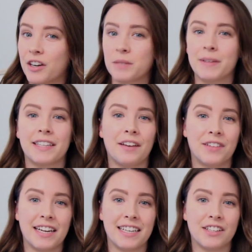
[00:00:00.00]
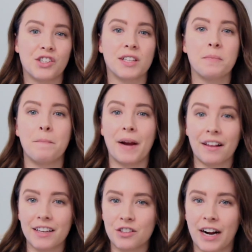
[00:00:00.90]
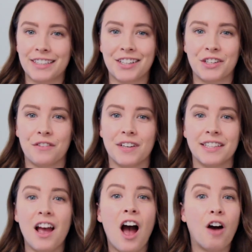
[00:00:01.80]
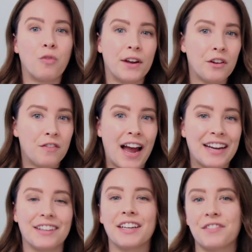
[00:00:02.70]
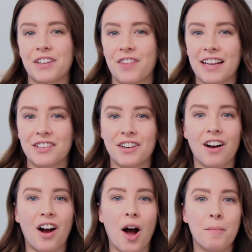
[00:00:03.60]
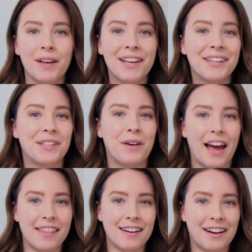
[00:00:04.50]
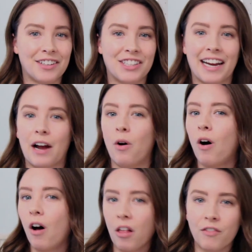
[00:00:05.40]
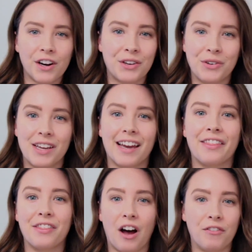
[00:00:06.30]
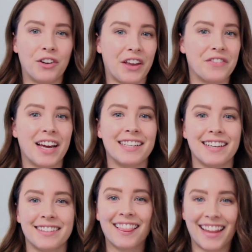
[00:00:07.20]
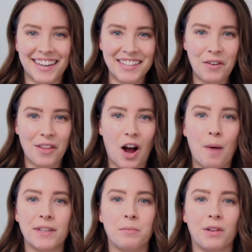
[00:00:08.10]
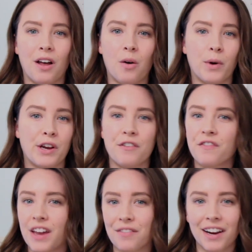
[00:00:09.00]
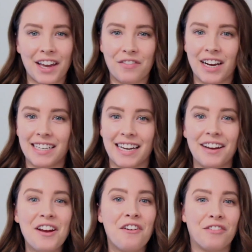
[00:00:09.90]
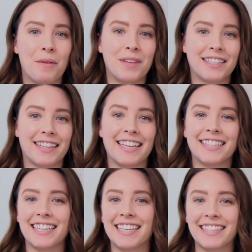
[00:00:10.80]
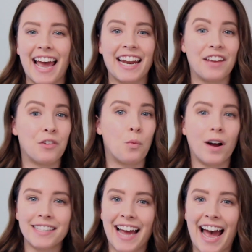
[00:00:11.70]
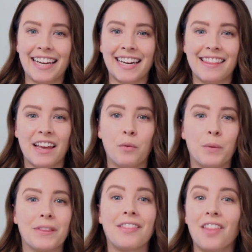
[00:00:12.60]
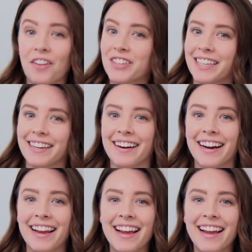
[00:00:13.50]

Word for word: Christmas gift ideas just barely scratch the surface of what you'll find on GiftAdvisor.com. So head there now to check out all of our unique and thoughtful gift ideas. Let us know in the comments below what your favorite gift idea from this list is, and if you want to add anything, we would love to hear it.